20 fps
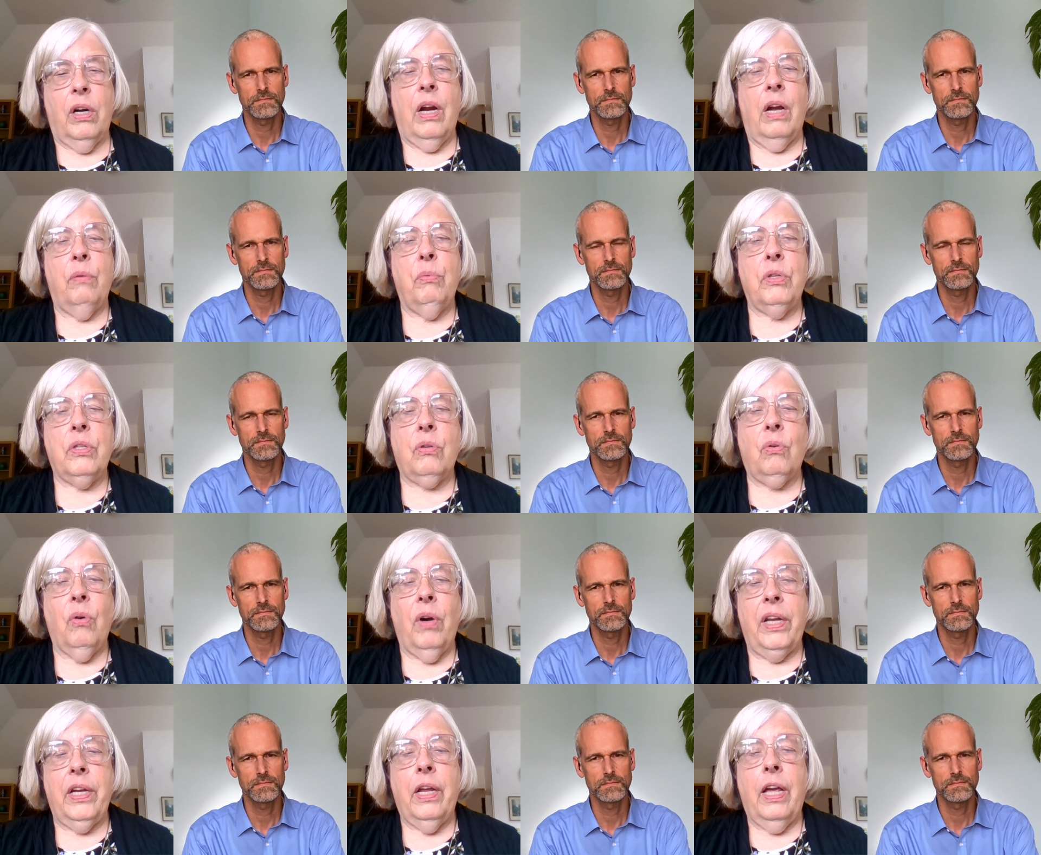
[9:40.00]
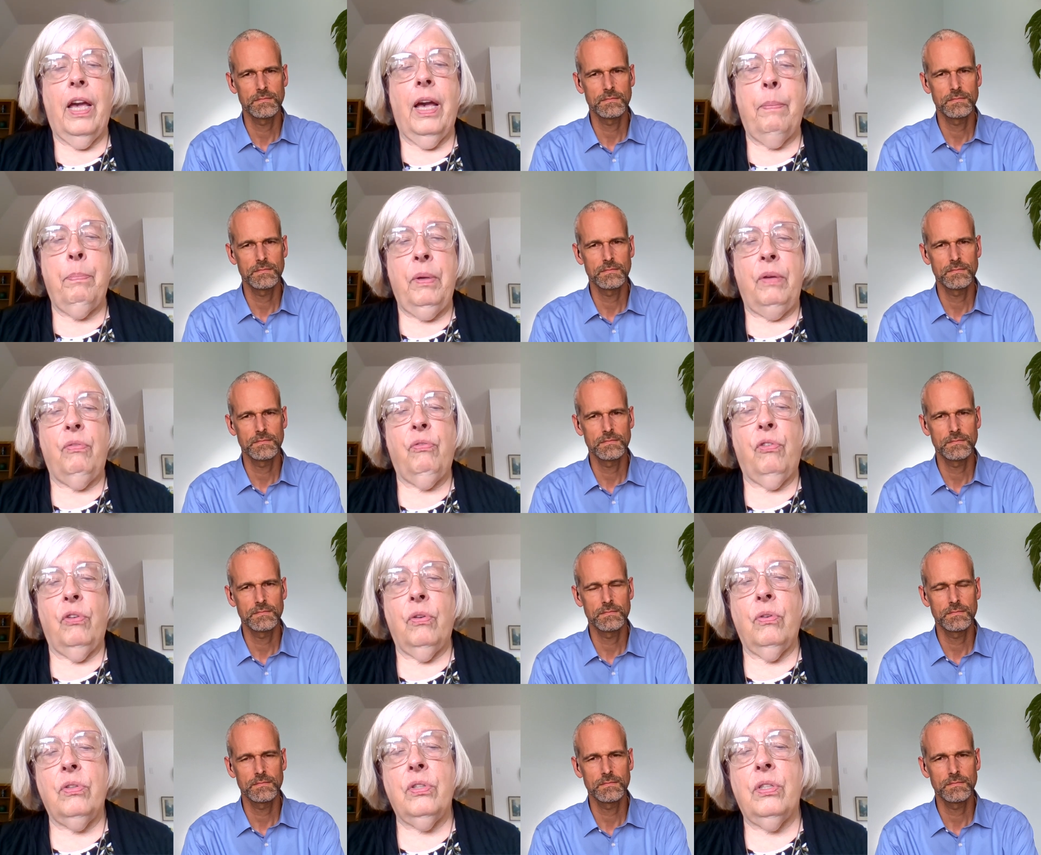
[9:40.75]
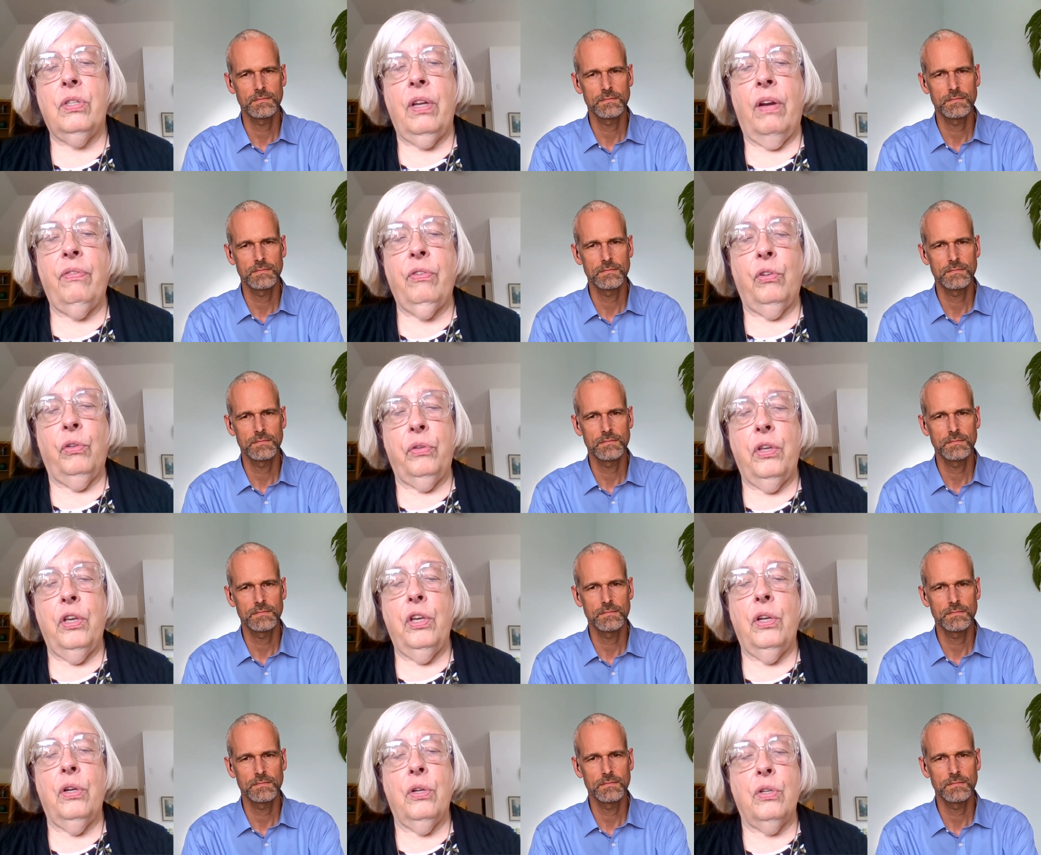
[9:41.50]
Speaker 1: where I was quite happy for several
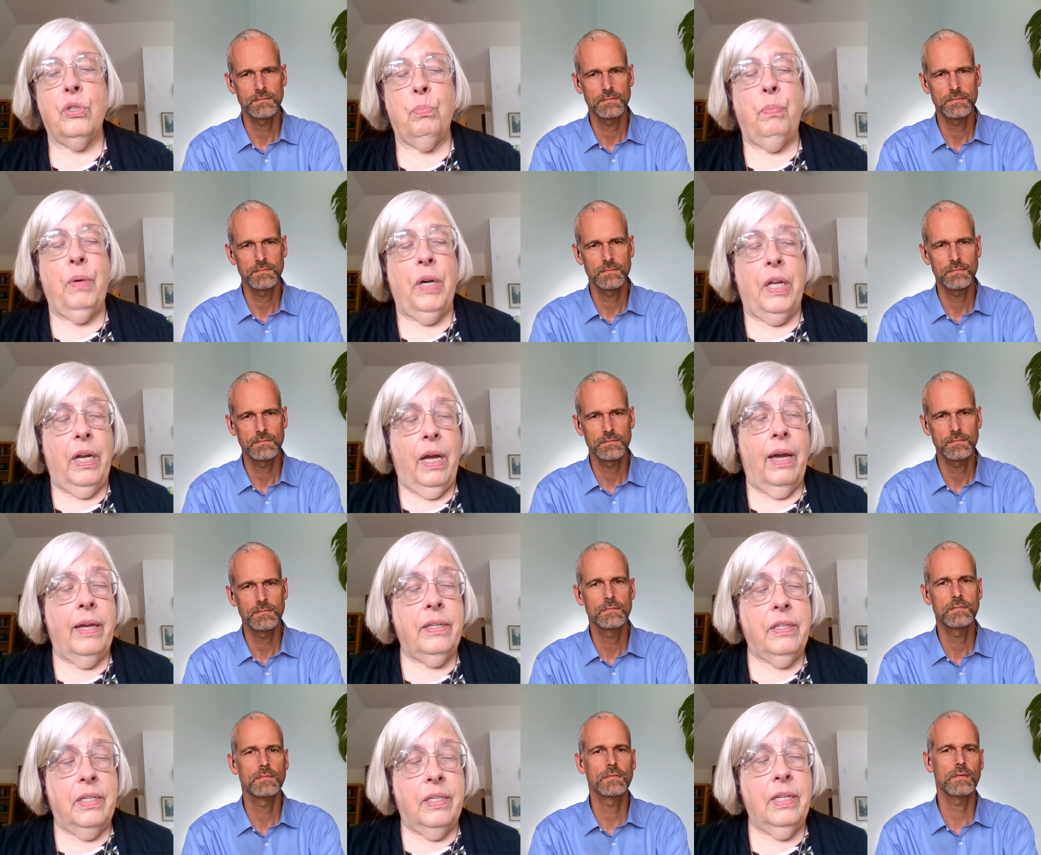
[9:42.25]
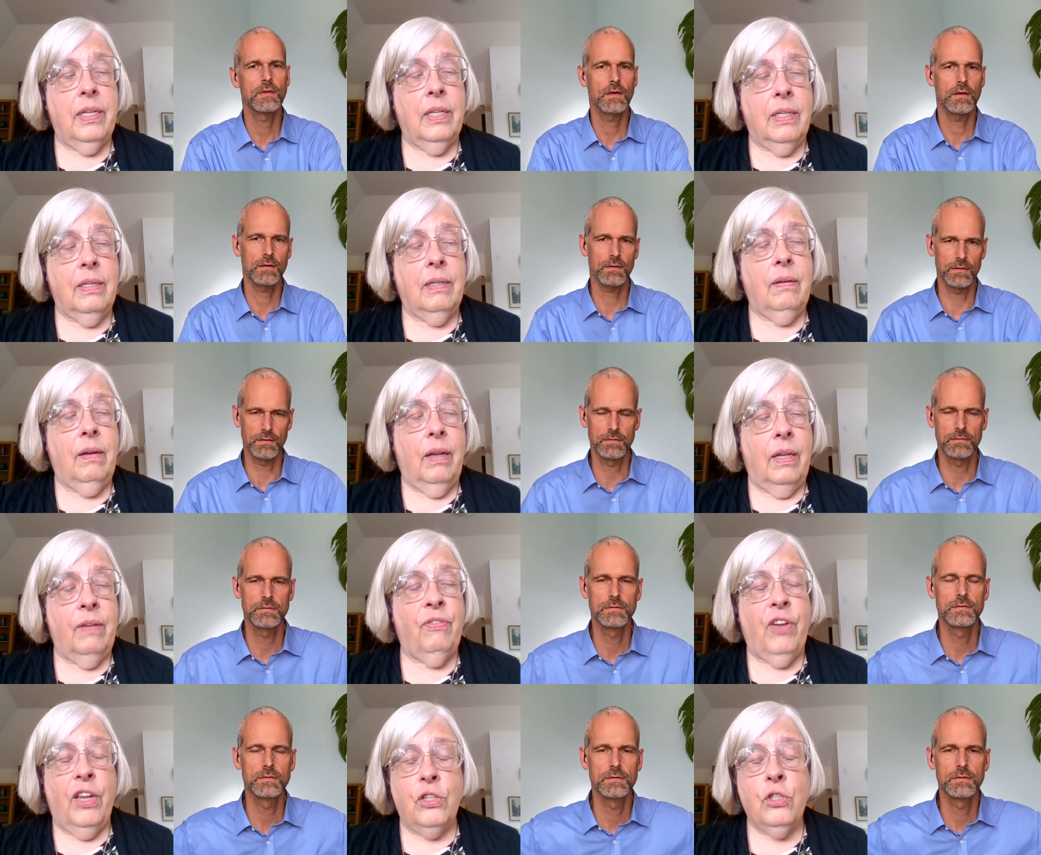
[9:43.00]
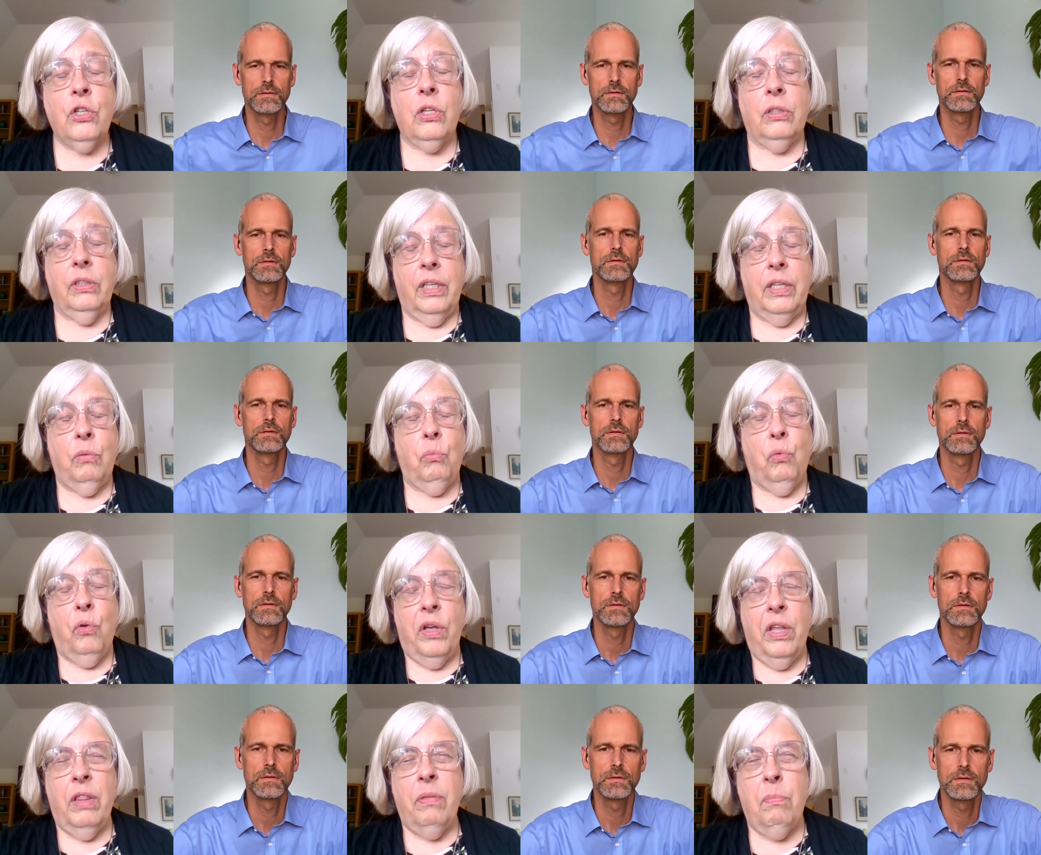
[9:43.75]
years. But I oh. did eventually
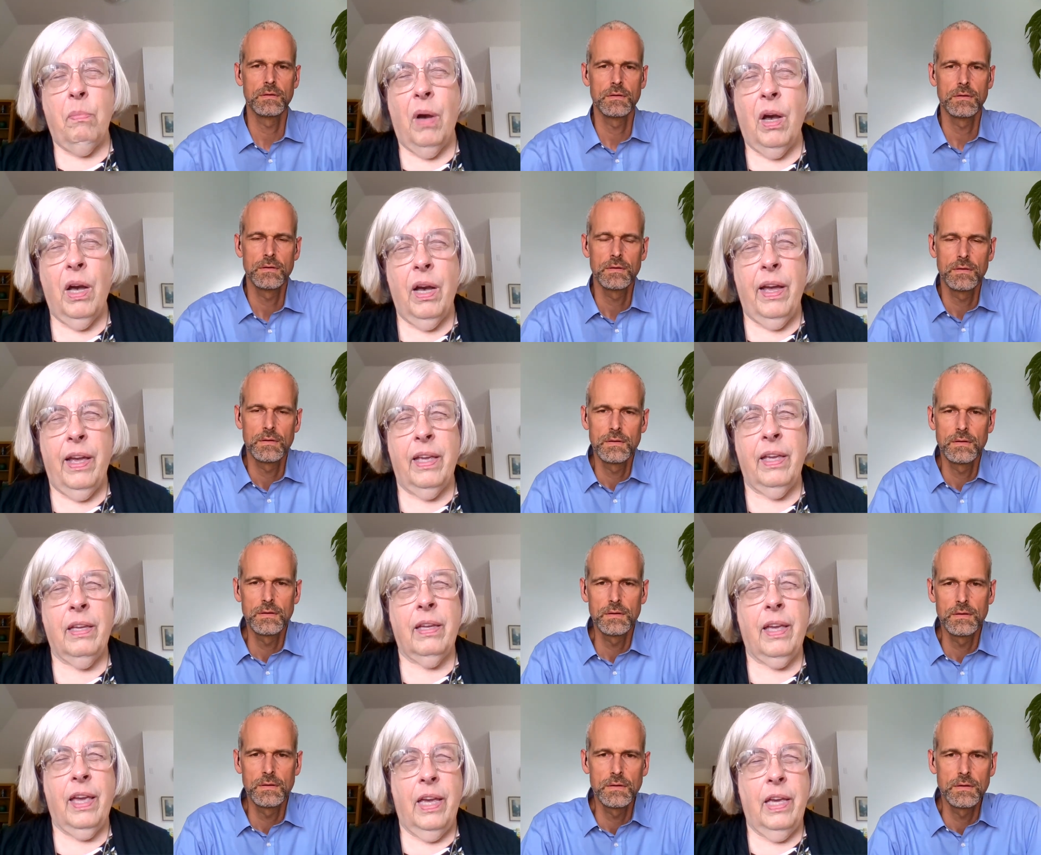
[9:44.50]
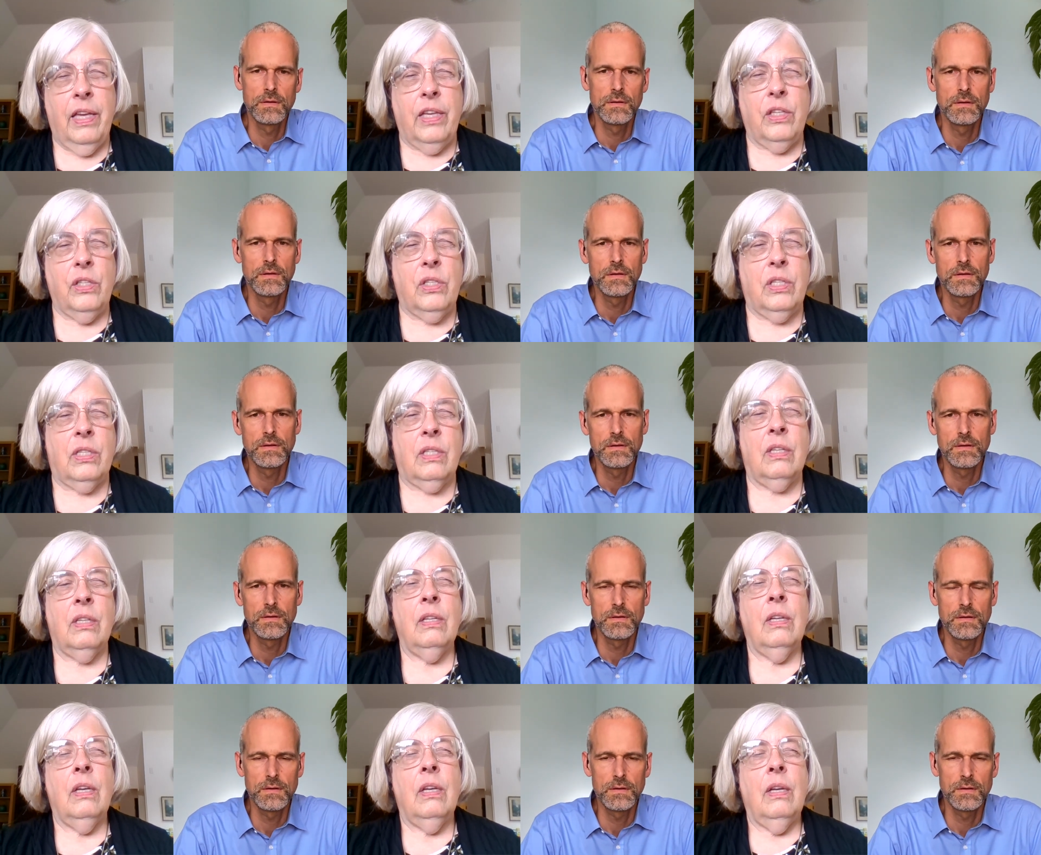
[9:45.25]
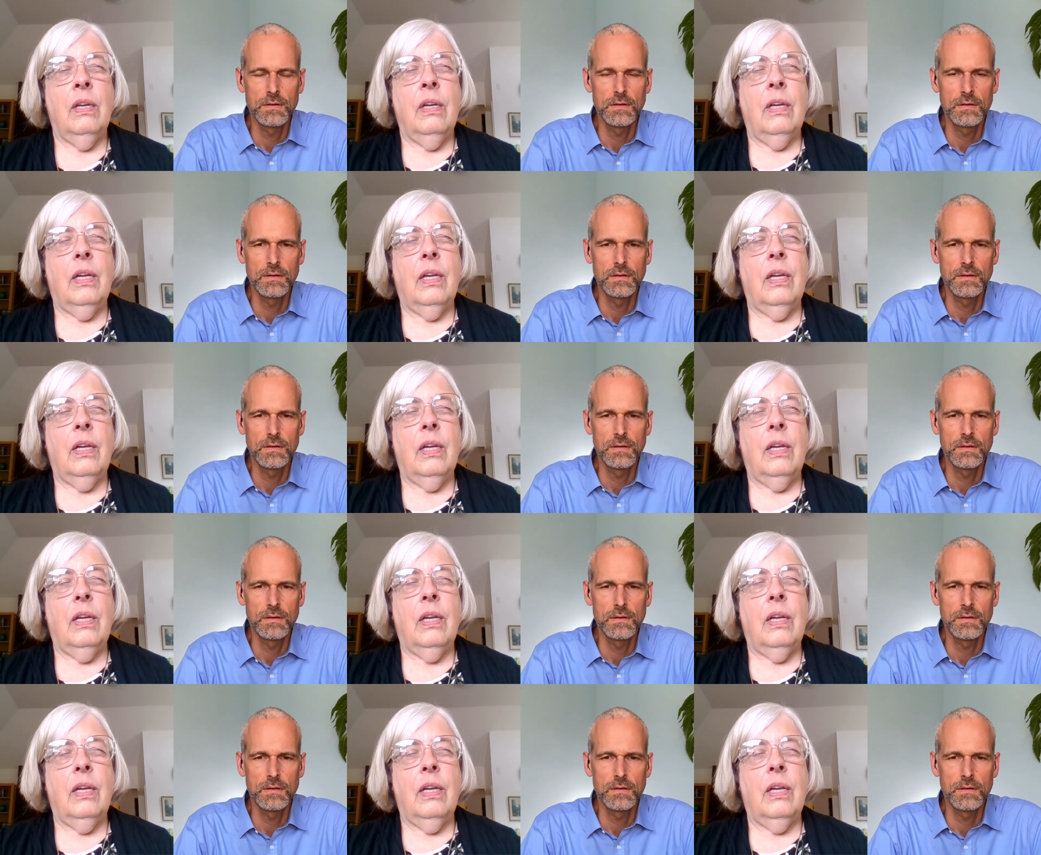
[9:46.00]
win my case